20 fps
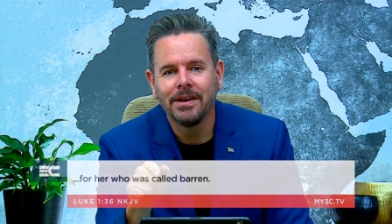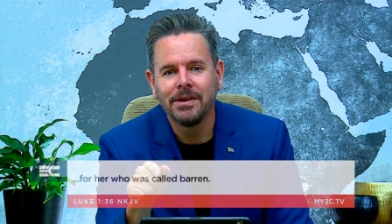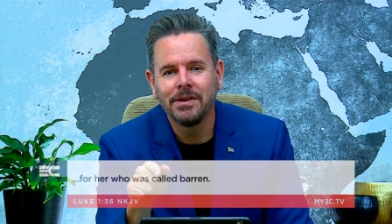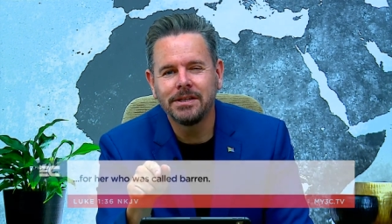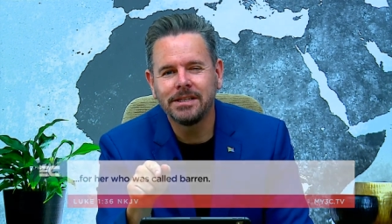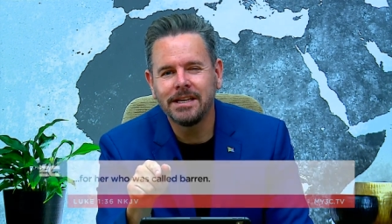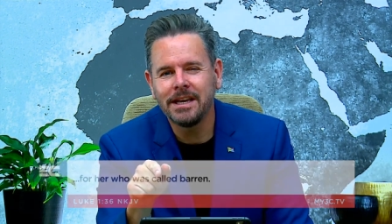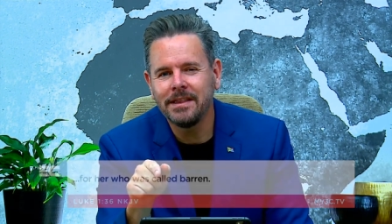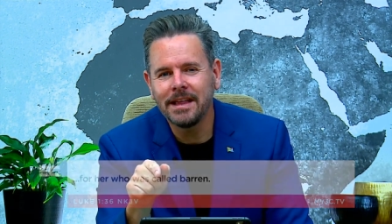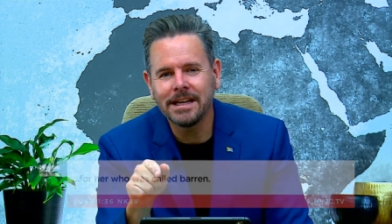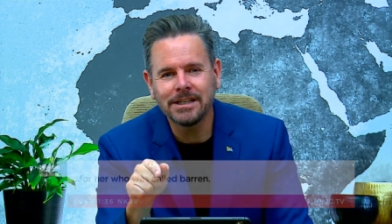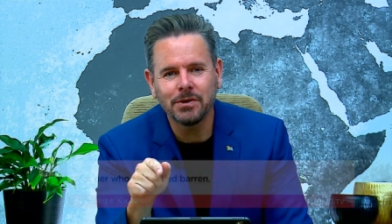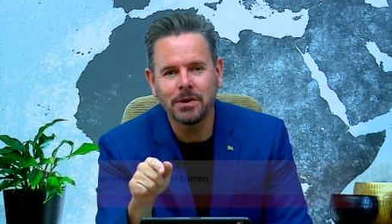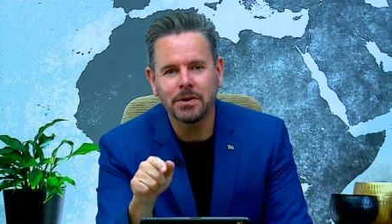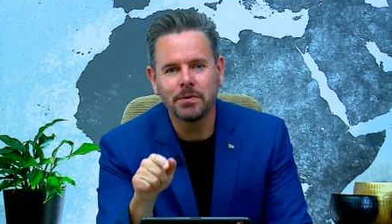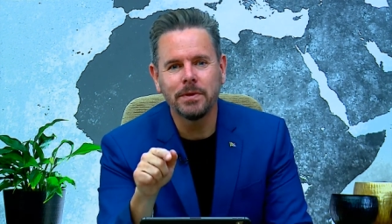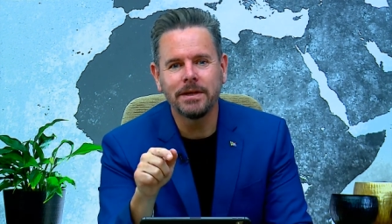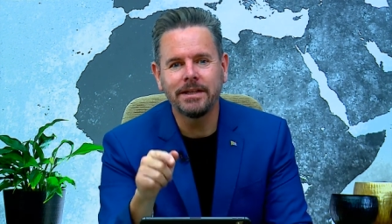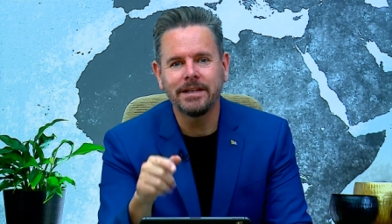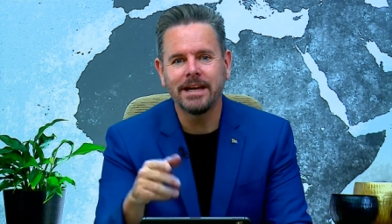You see, that's
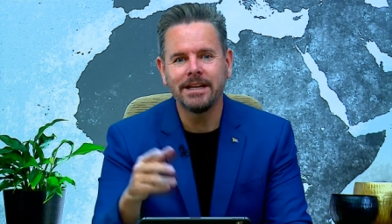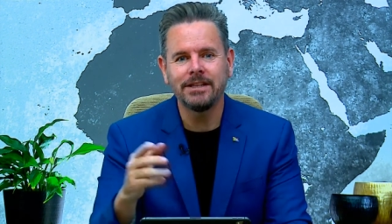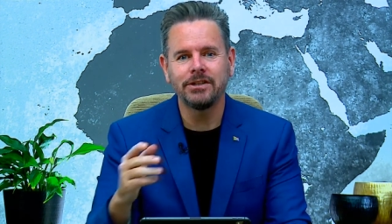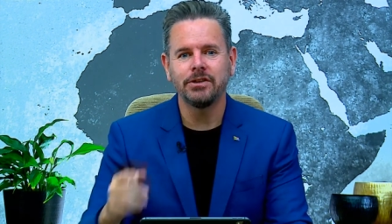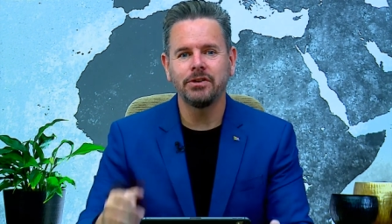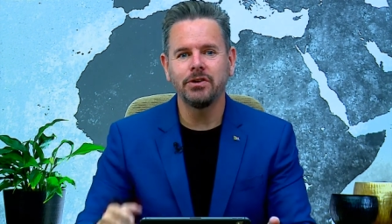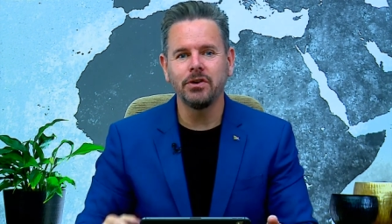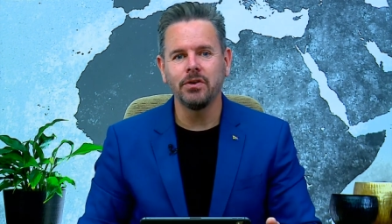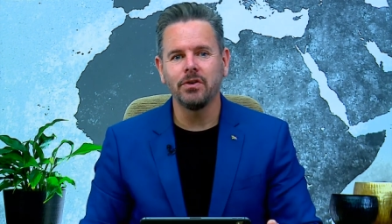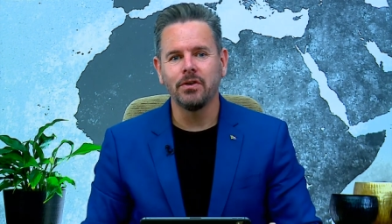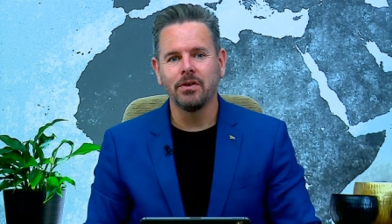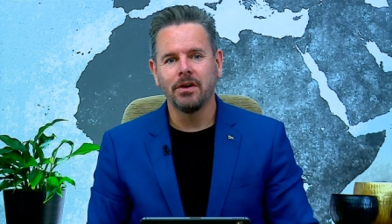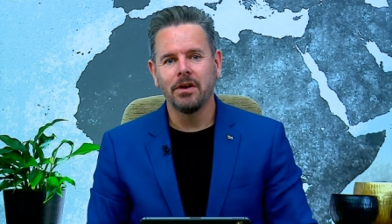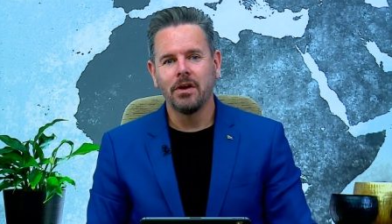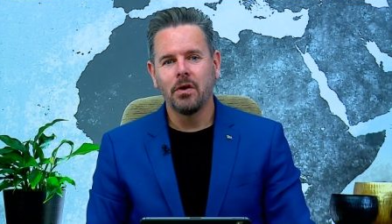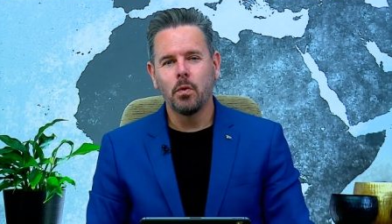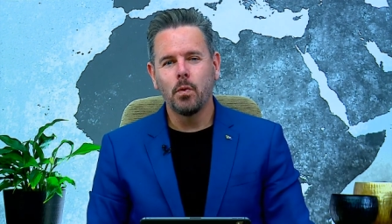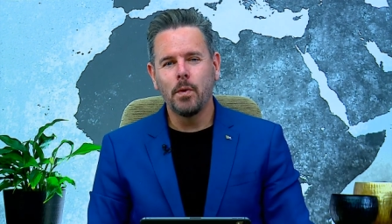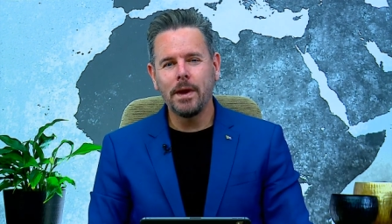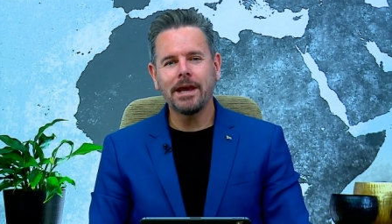what we tend to do.
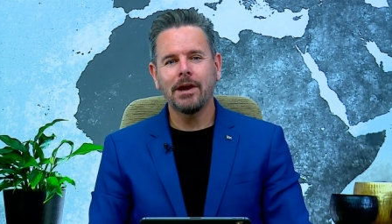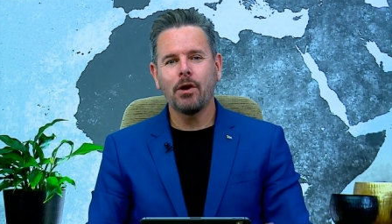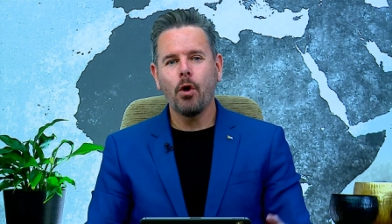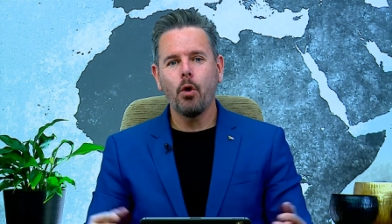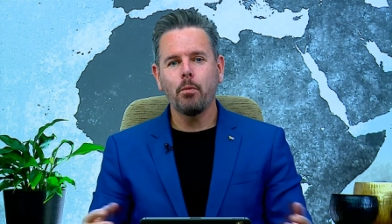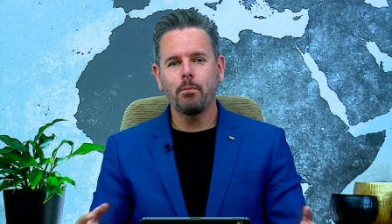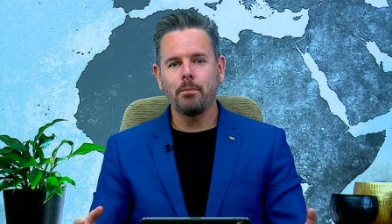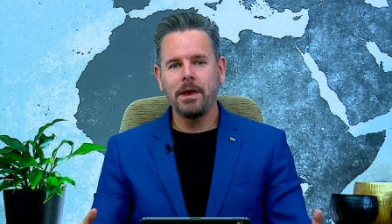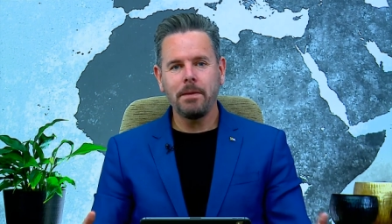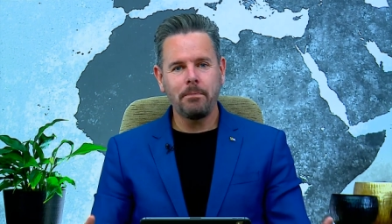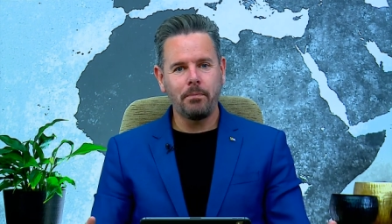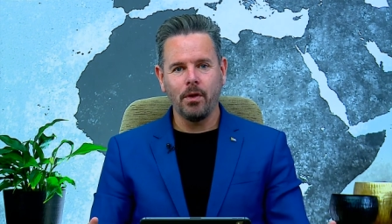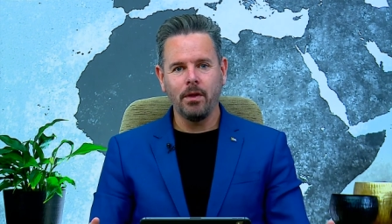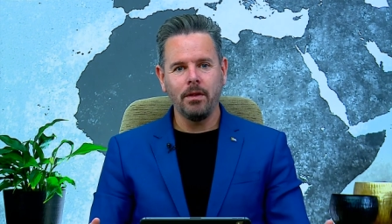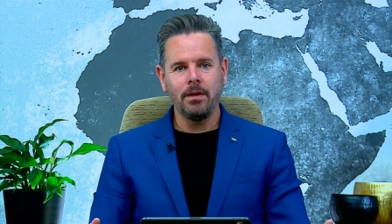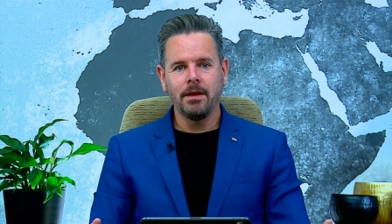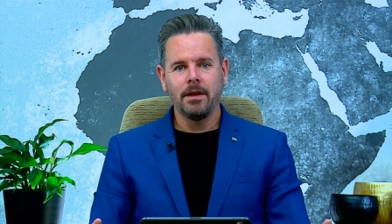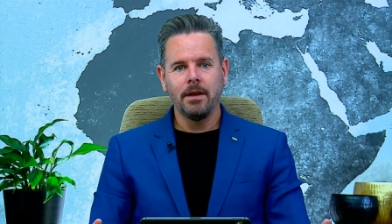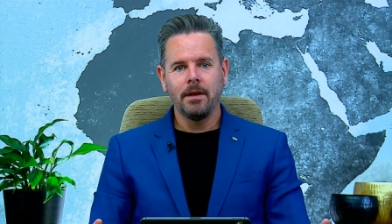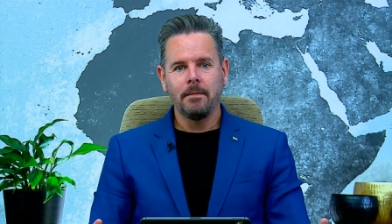We call
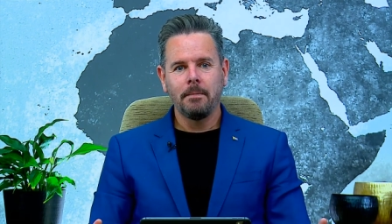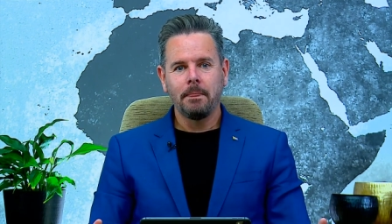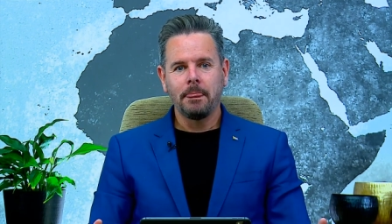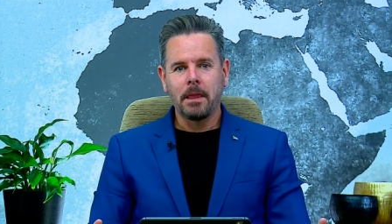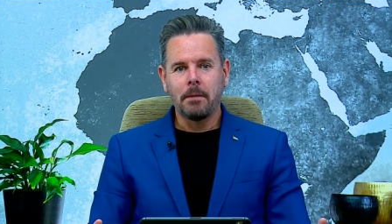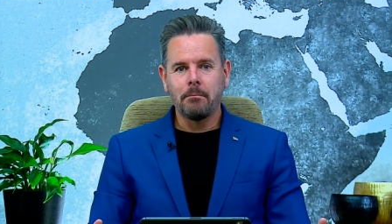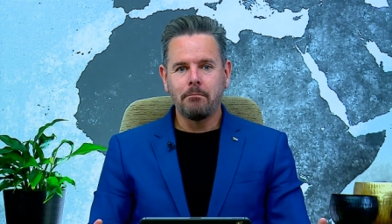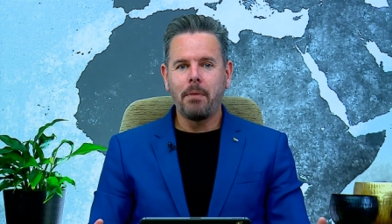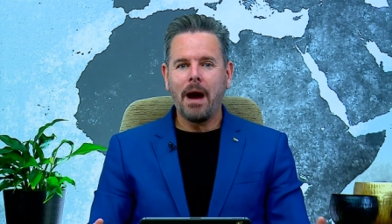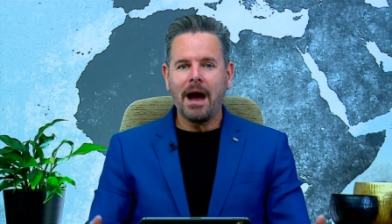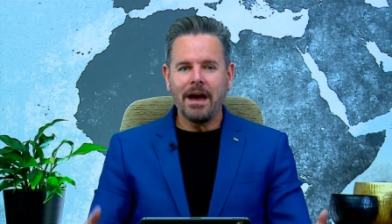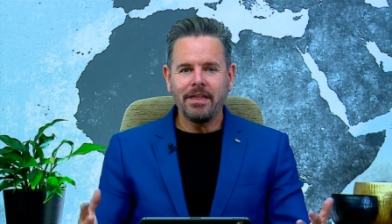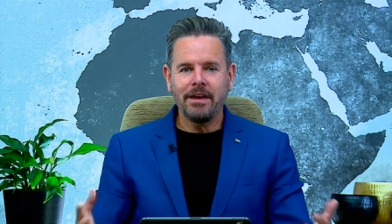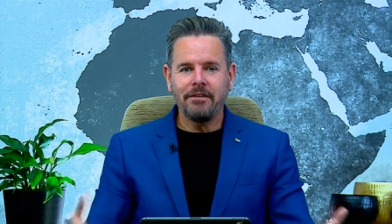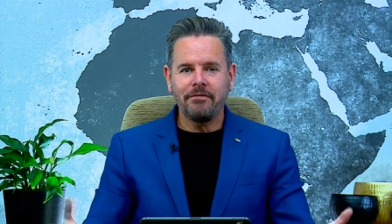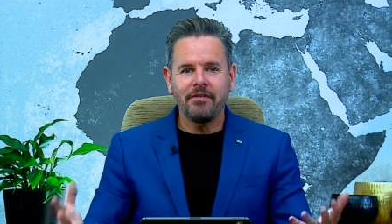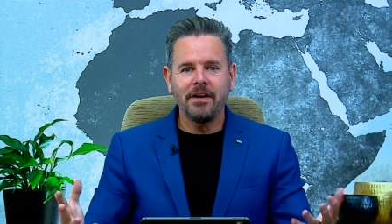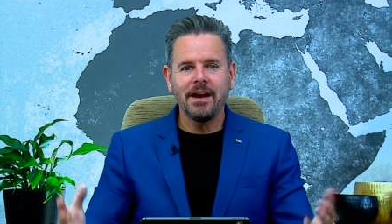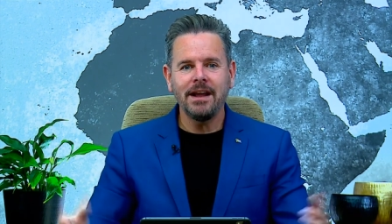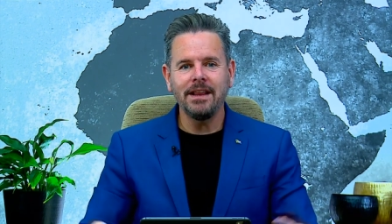people by
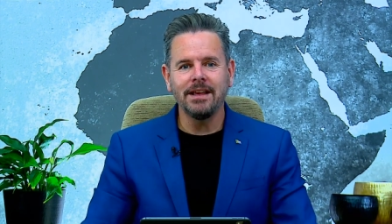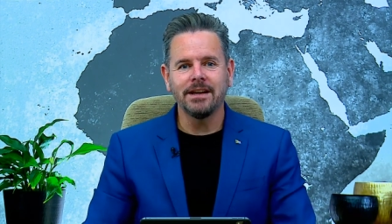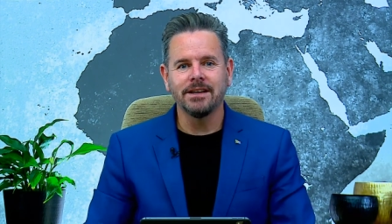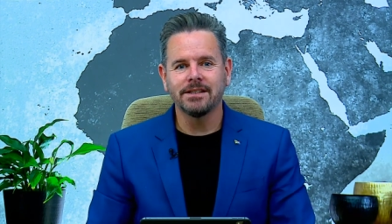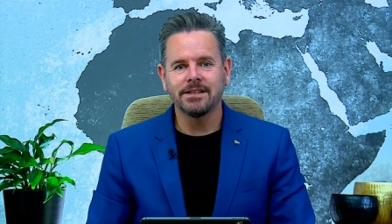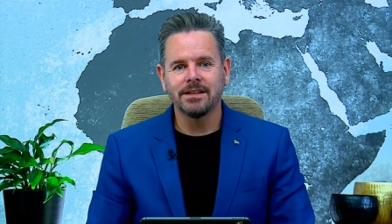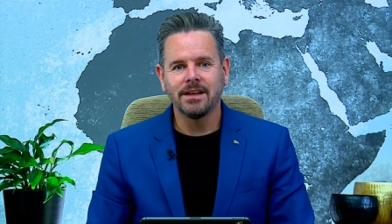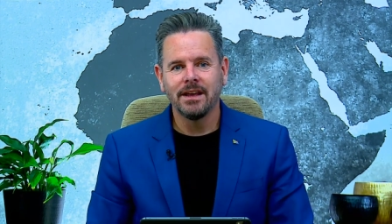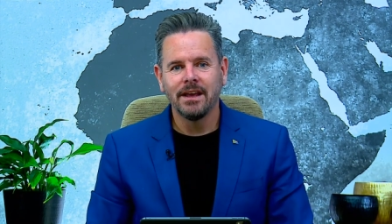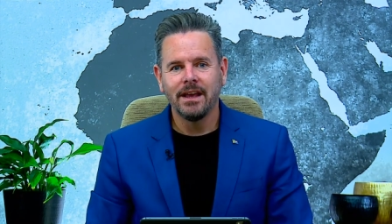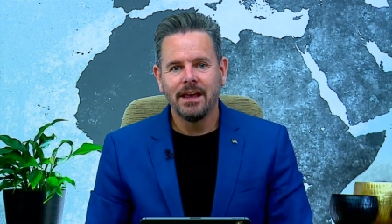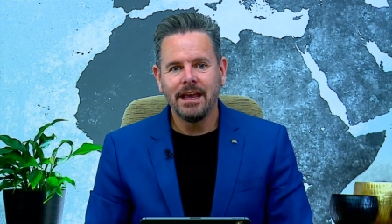their failures.